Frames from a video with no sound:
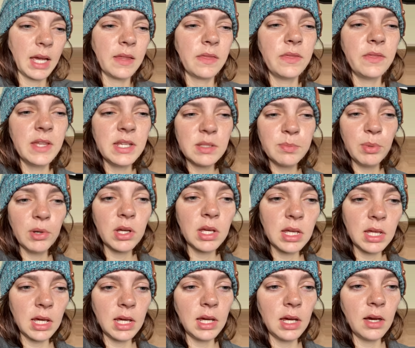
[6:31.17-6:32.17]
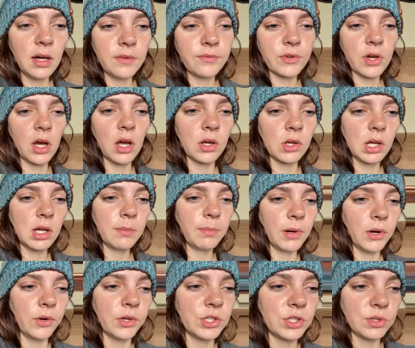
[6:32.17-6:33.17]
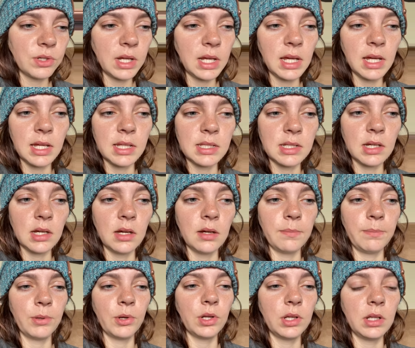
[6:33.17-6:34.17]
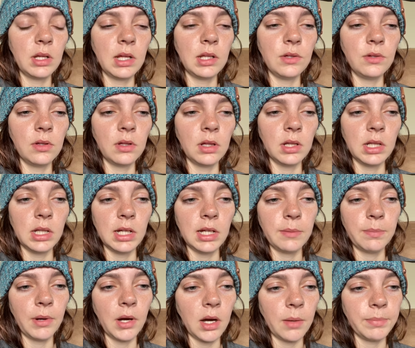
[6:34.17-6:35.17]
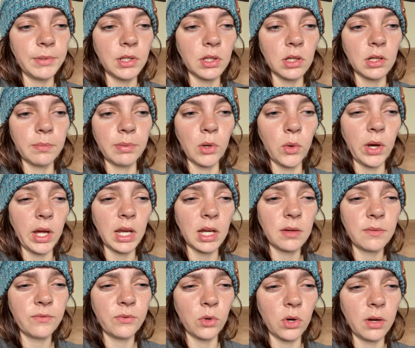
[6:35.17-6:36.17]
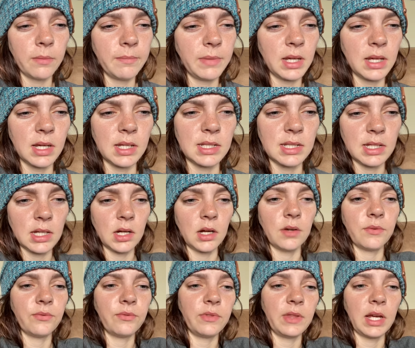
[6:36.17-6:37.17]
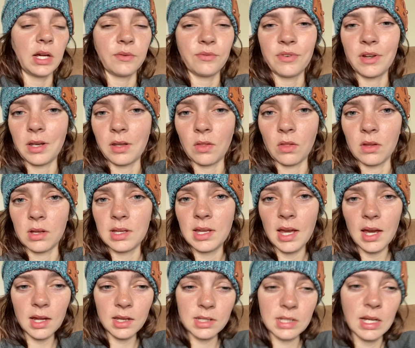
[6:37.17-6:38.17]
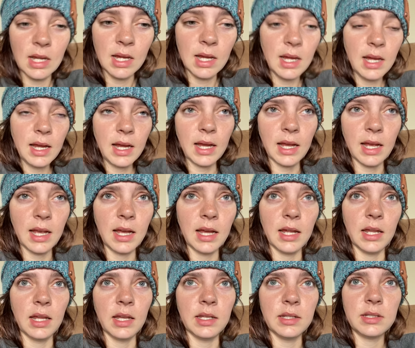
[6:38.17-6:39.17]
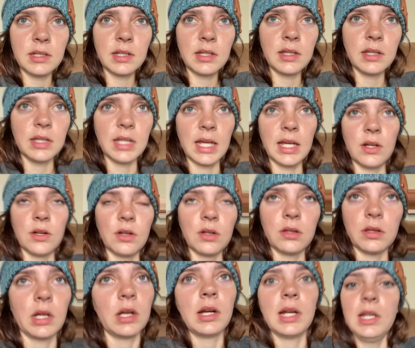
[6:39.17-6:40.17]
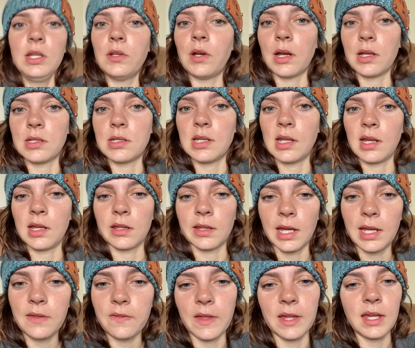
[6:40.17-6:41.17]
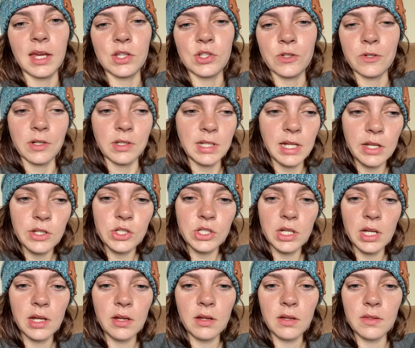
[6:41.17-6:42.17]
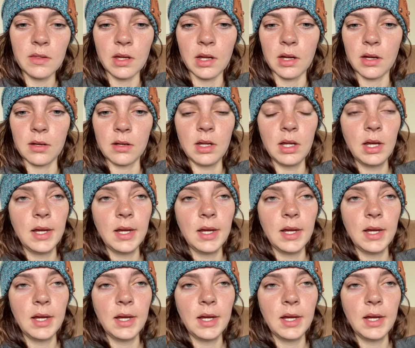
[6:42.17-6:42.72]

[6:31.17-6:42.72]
This book of concrete poetry is a perennially popular poetic form because they are fun to look at, and they're interesting. Like, they catch your attention. They're